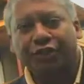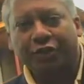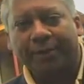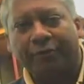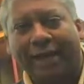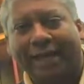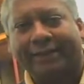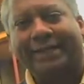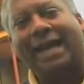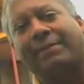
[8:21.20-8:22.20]
Sherman
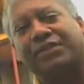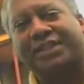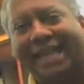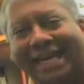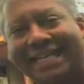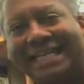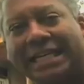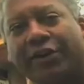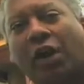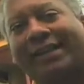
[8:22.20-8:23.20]
Ragland. I'm standing
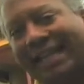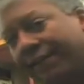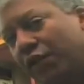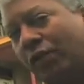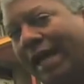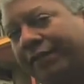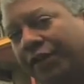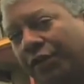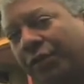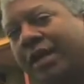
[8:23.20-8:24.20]
here on Lakeview
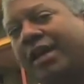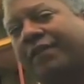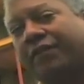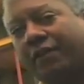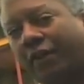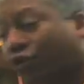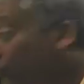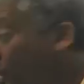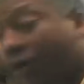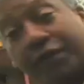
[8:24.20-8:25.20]
Avenue in front of our
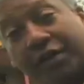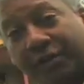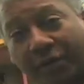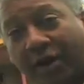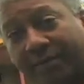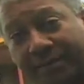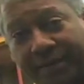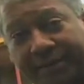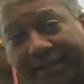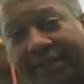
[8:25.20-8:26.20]
12-unit apartment
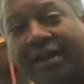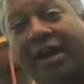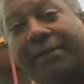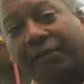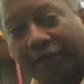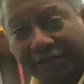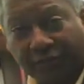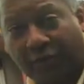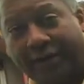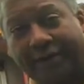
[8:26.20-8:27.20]
building up in
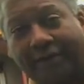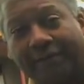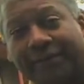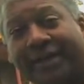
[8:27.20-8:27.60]
Reservoir Hill.